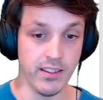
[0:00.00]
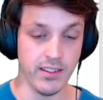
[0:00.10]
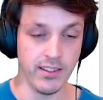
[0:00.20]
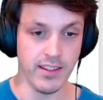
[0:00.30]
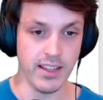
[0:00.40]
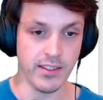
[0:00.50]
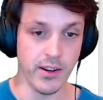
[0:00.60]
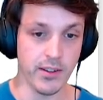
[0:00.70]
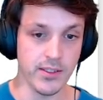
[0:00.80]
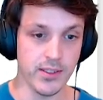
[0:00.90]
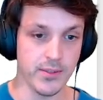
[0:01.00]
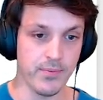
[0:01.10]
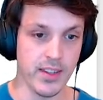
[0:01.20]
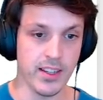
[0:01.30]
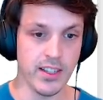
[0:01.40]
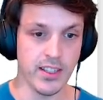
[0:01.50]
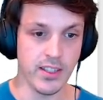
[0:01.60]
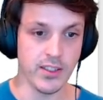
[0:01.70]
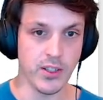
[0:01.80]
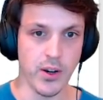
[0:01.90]
the tokens.
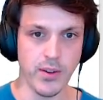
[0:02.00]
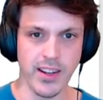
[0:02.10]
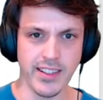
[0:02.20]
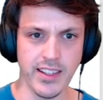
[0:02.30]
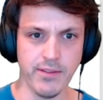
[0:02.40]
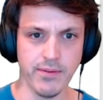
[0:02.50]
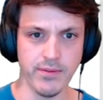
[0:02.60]
So it did